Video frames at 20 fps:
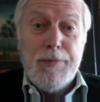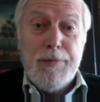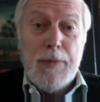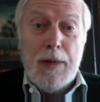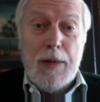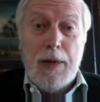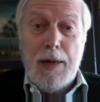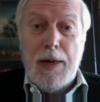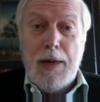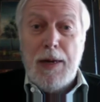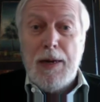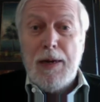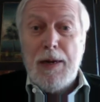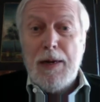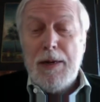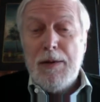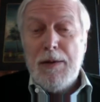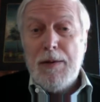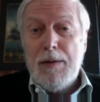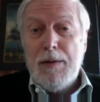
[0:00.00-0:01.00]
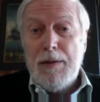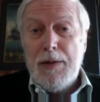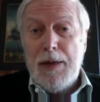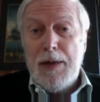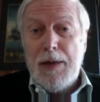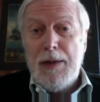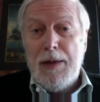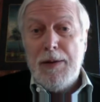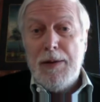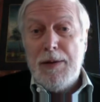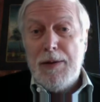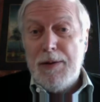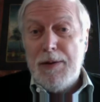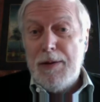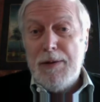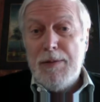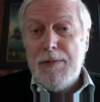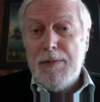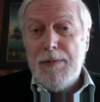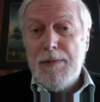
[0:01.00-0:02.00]
Uh, and
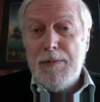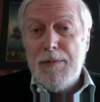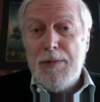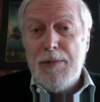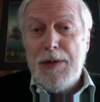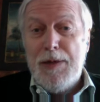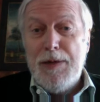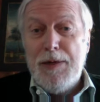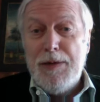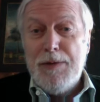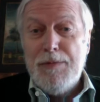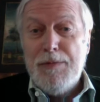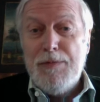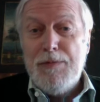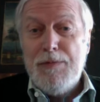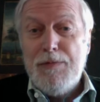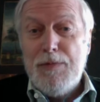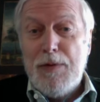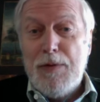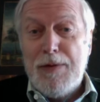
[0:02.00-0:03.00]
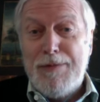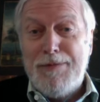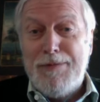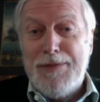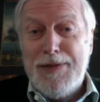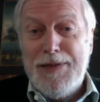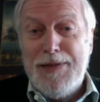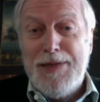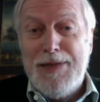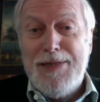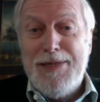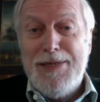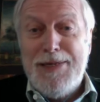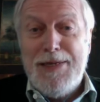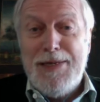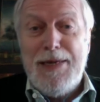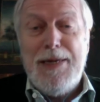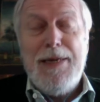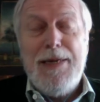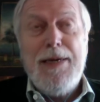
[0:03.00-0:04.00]
we can obviously
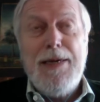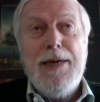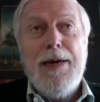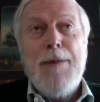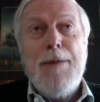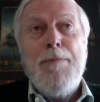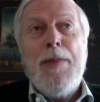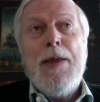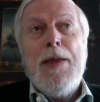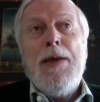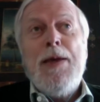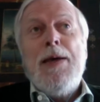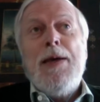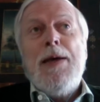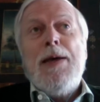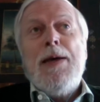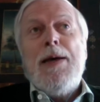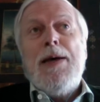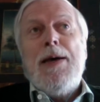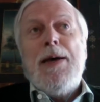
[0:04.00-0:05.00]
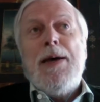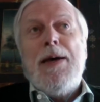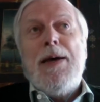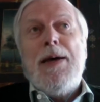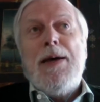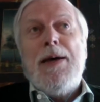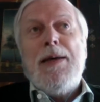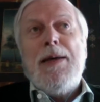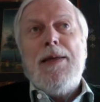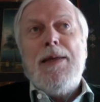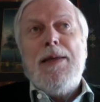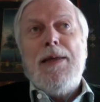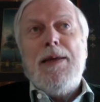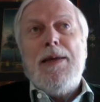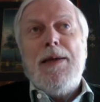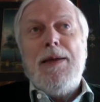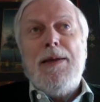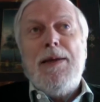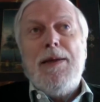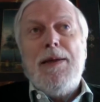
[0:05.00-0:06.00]
see uh,
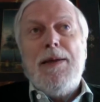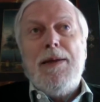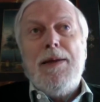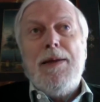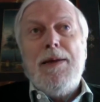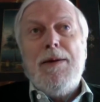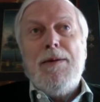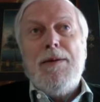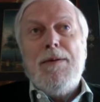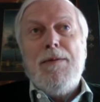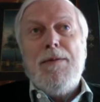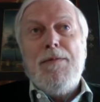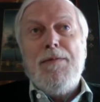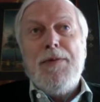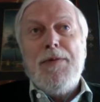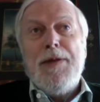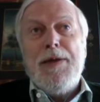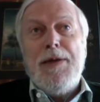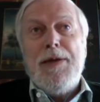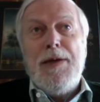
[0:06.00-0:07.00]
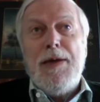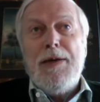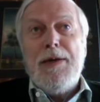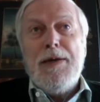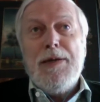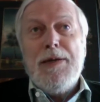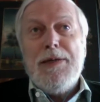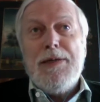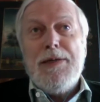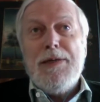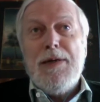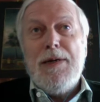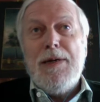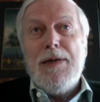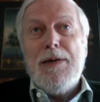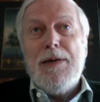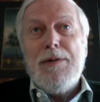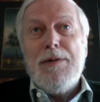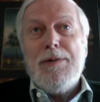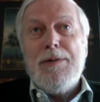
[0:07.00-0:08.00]
in, uh, over the years,
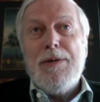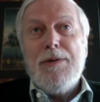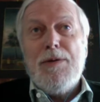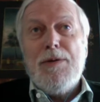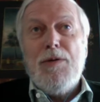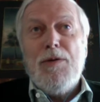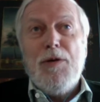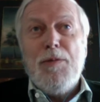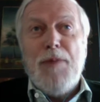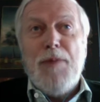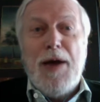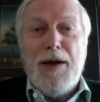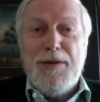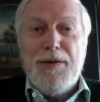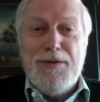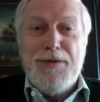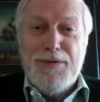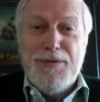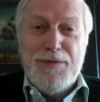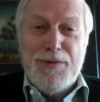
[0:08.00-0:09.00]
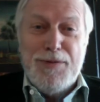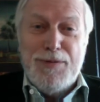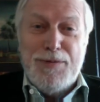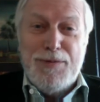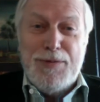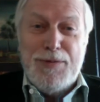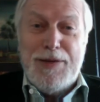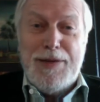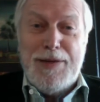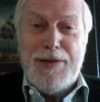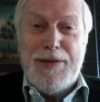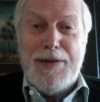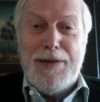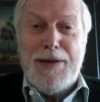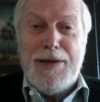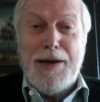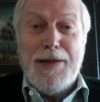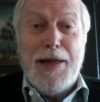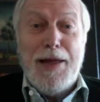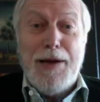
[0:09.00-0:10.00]
uh, going back to
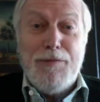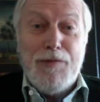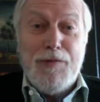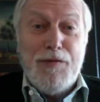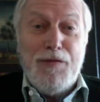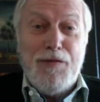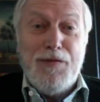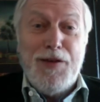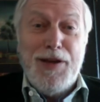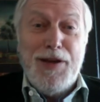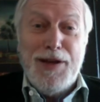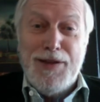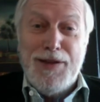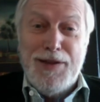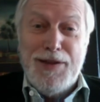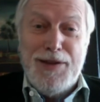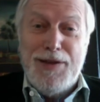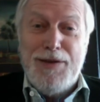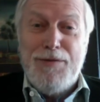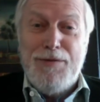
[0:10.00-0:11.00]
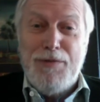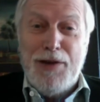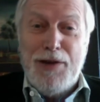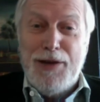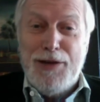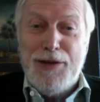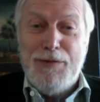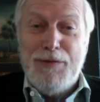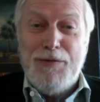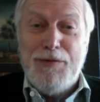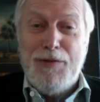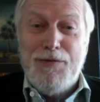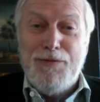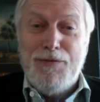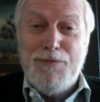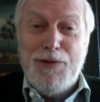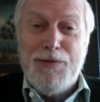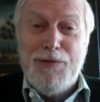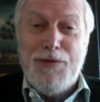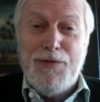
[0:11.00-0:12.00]
telegraphy and the creation of the,
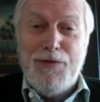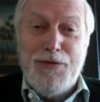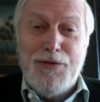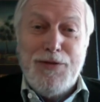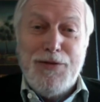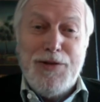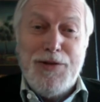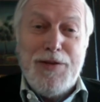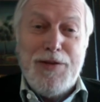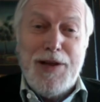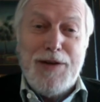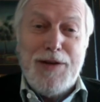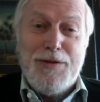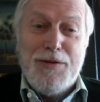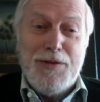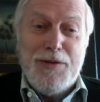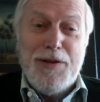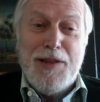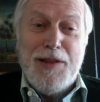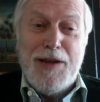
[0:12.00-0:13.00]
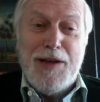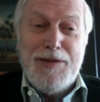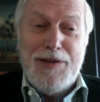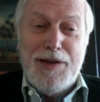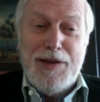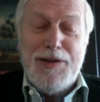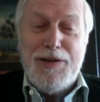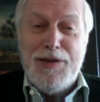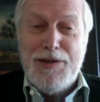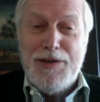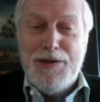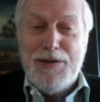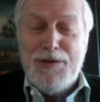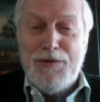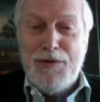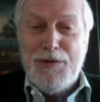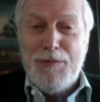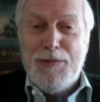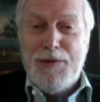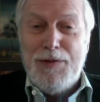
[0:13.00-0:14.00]
one of the first international organizations in
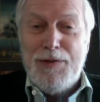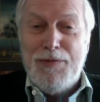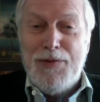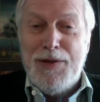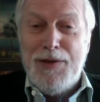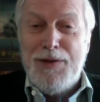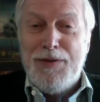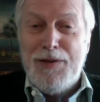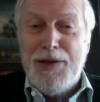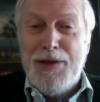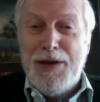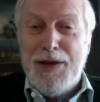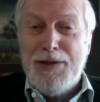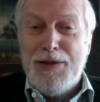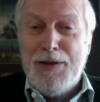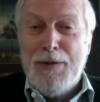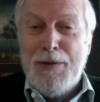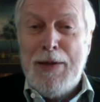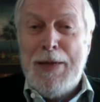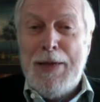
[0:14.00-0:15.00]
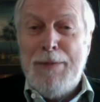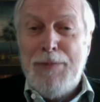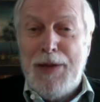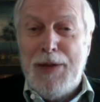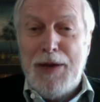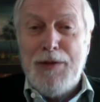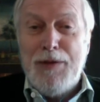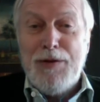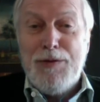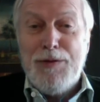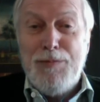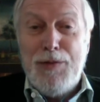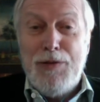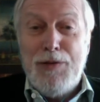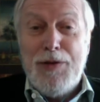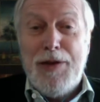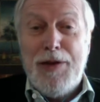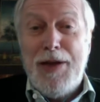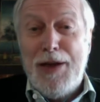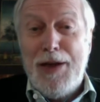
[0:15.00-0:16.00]
terms of the International
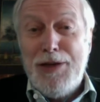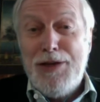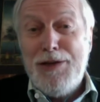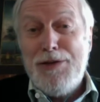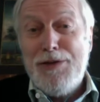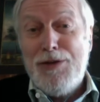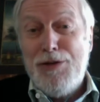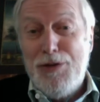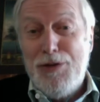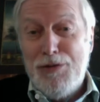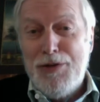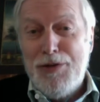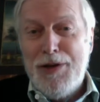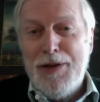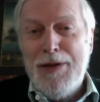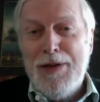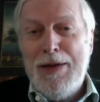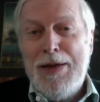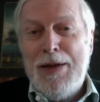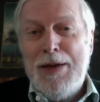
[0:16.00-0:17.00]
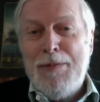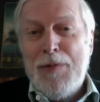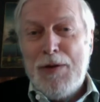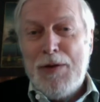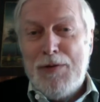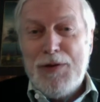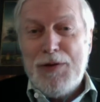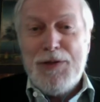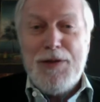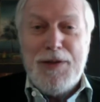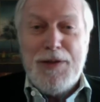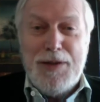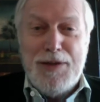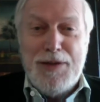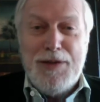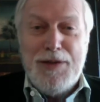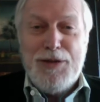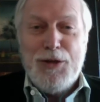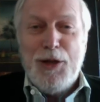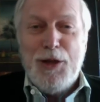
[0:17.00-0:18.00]
Telecommunications Union. Of course,
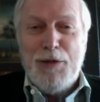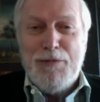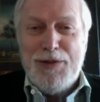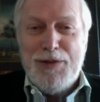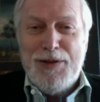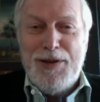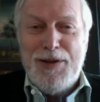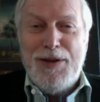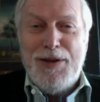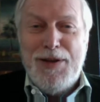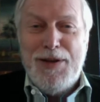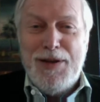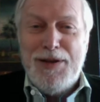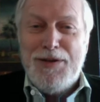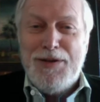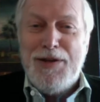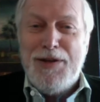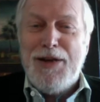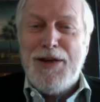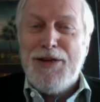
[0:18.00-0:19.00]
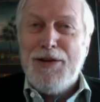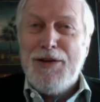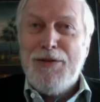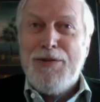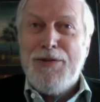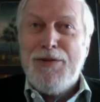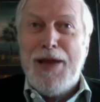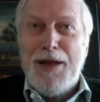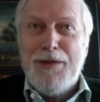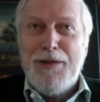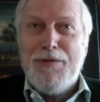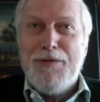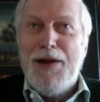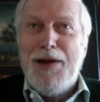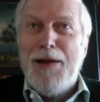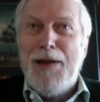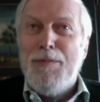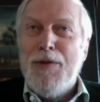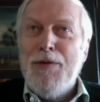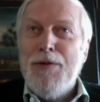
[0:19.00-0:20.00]
initially was the International
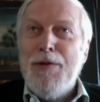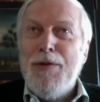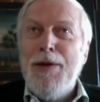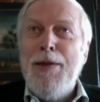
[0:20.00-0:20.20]
Telegraph Union,